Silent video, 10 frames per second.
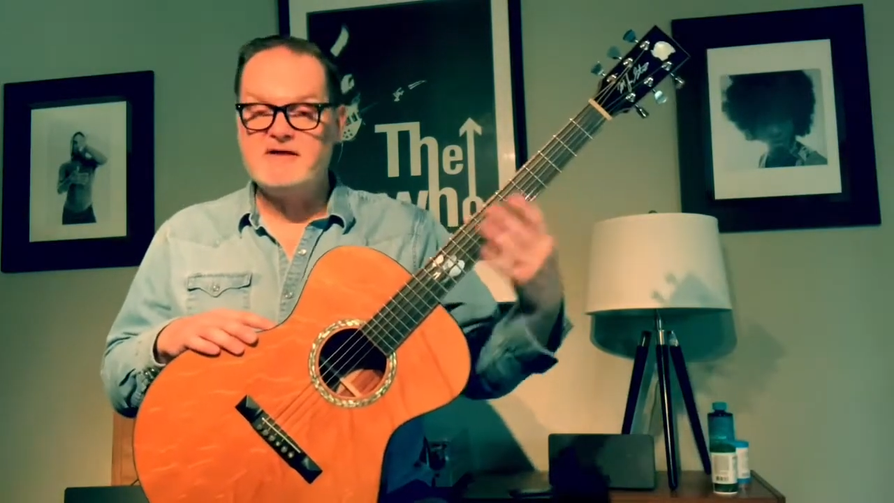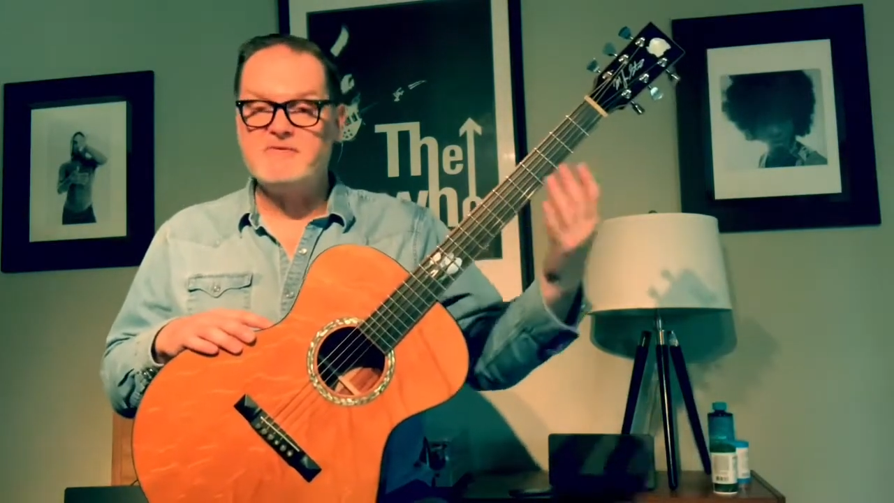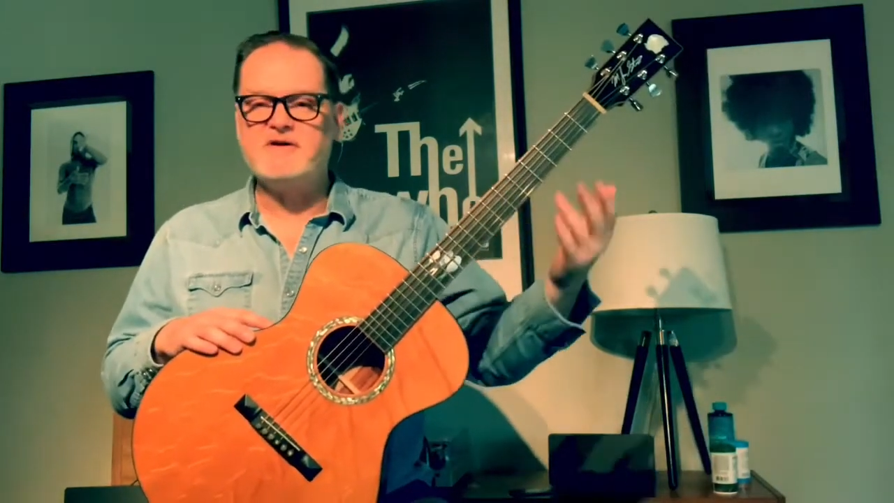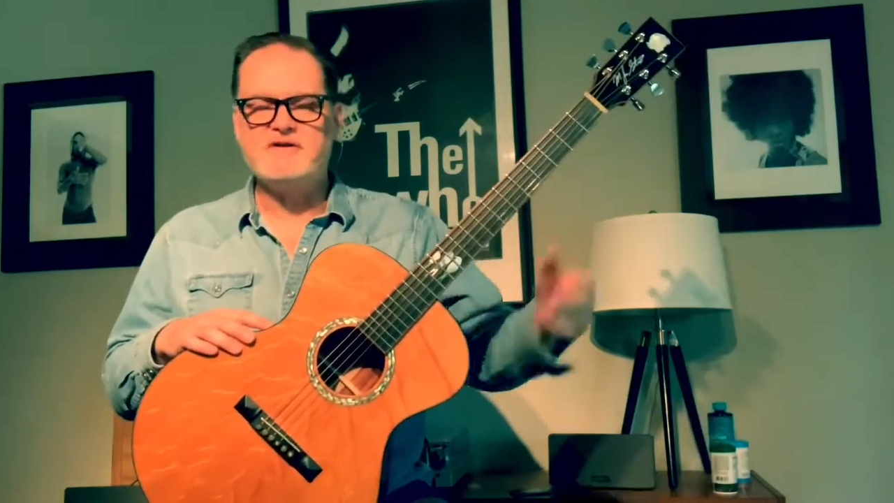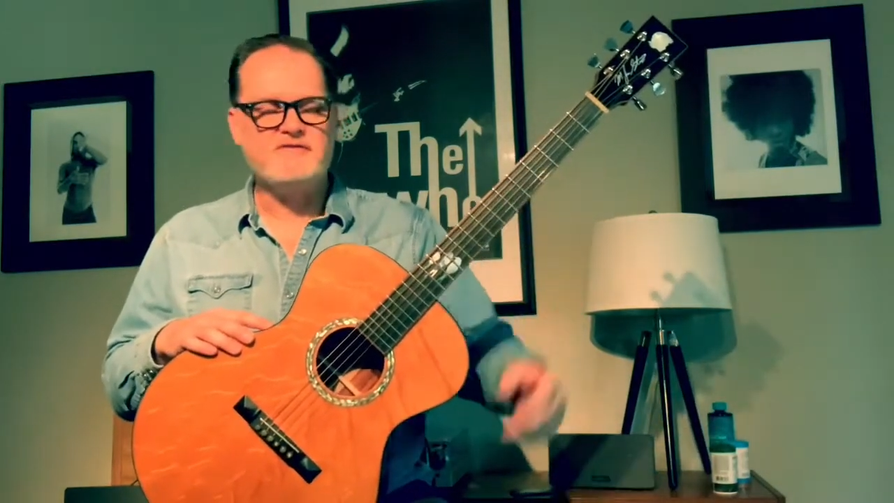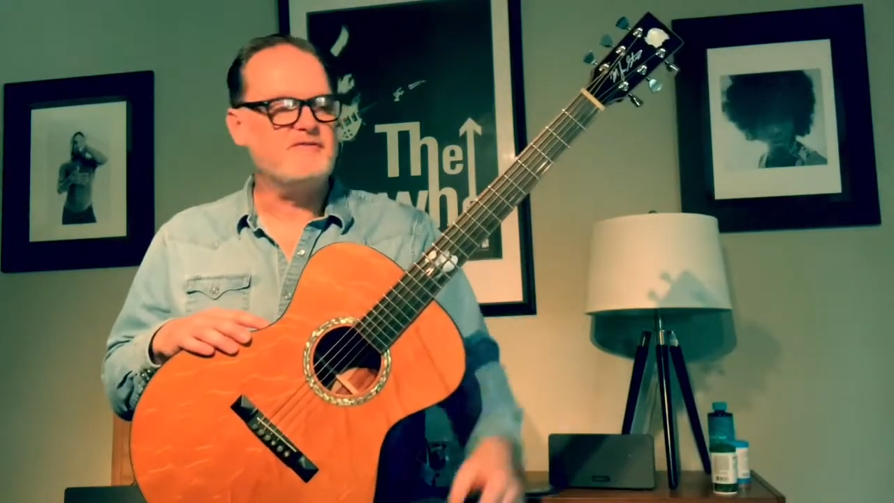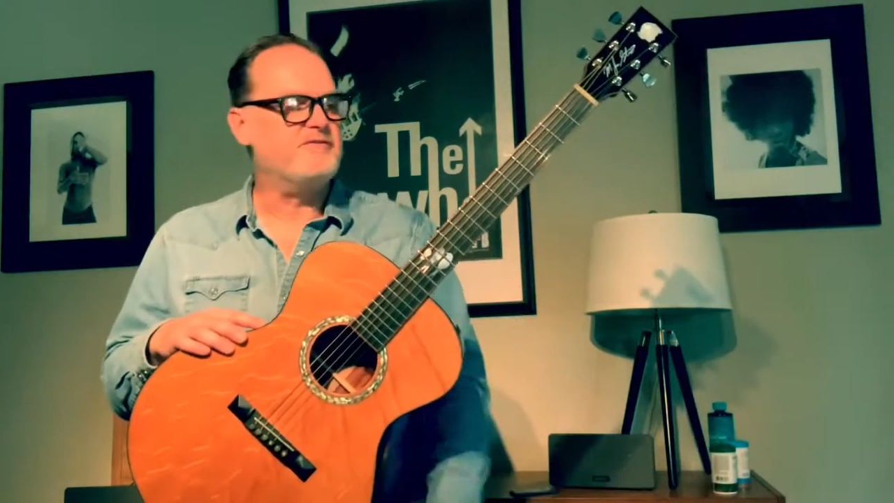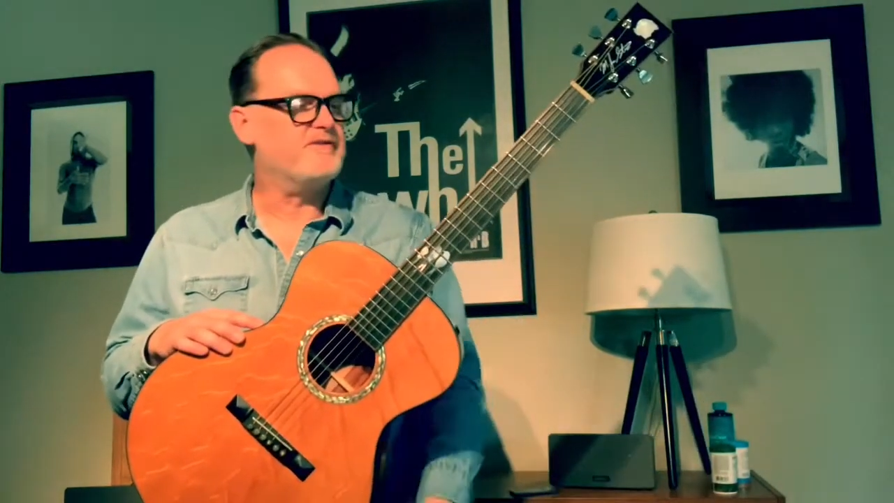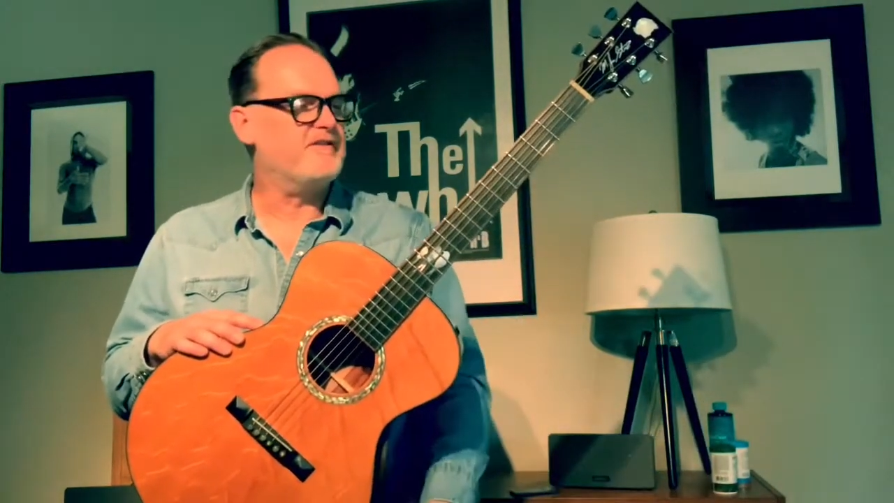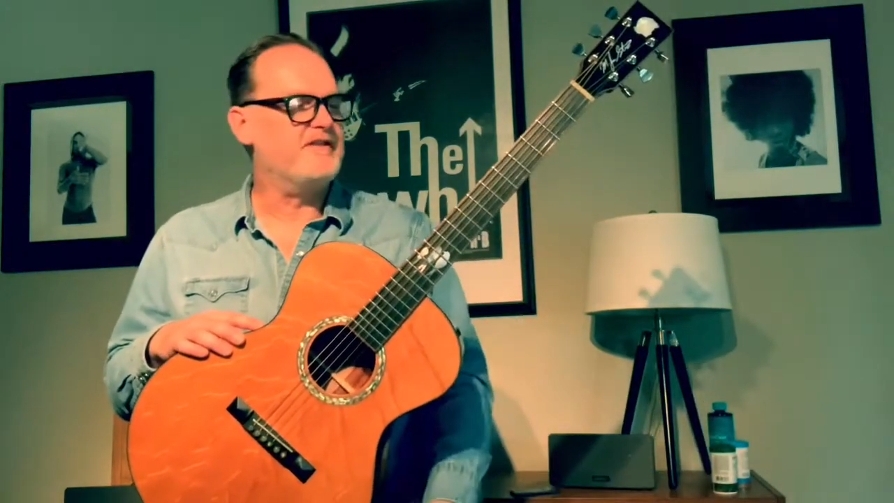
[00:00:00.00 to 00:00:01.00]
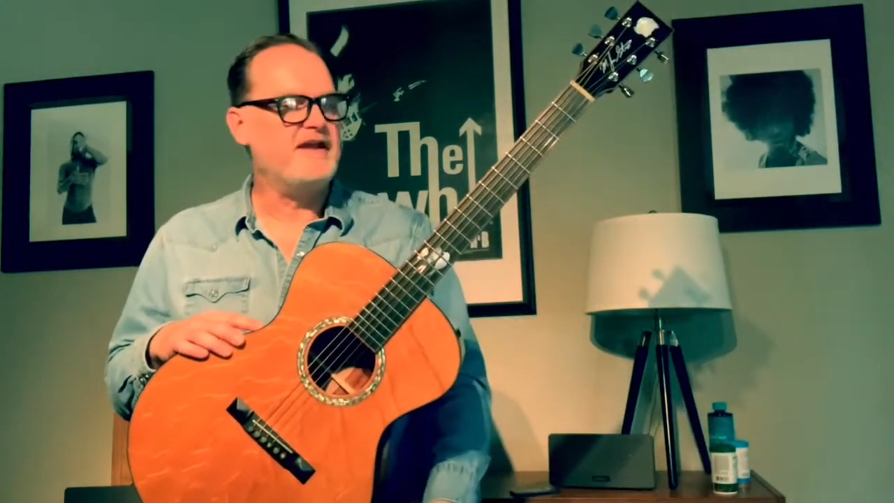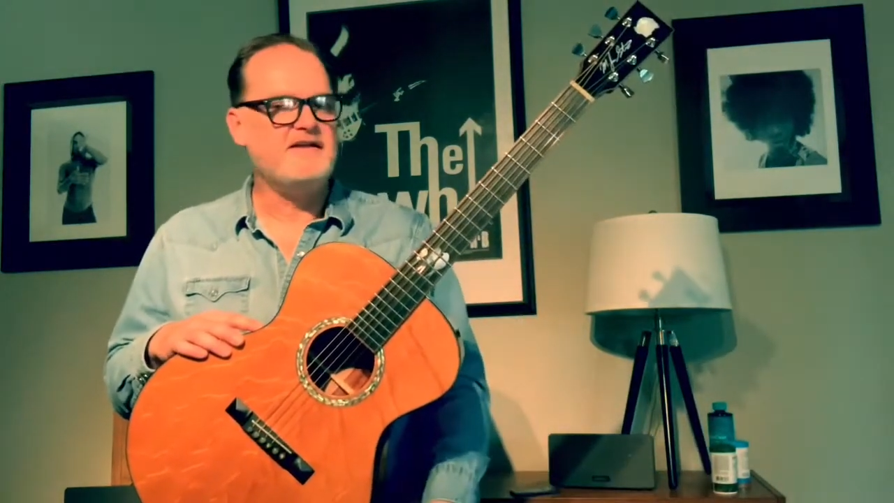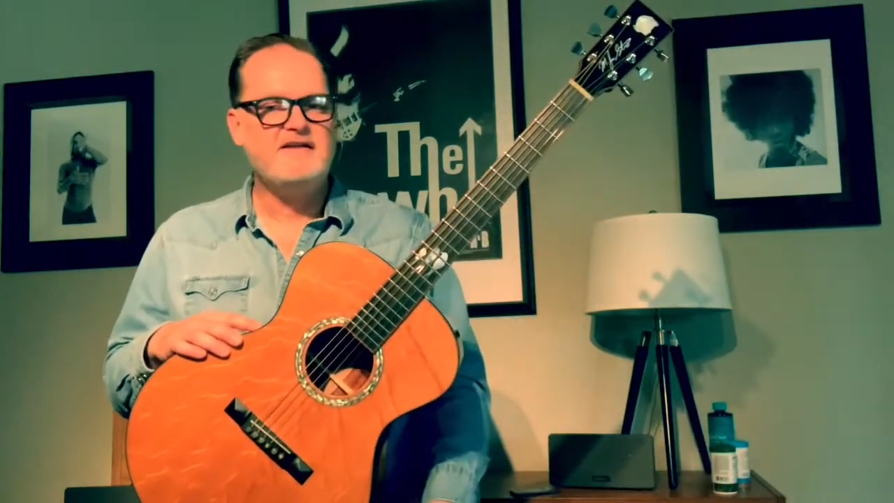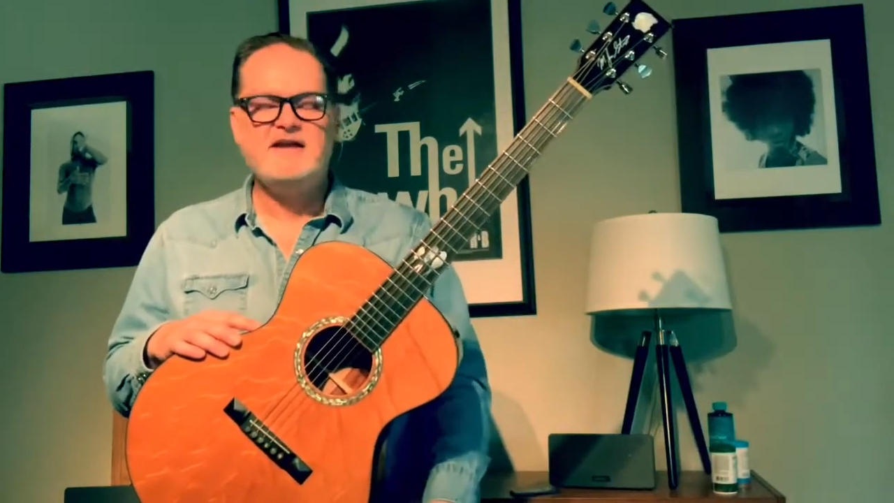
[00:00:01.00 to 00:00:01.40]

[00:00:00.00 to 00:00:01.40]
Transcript: work and so forth on that.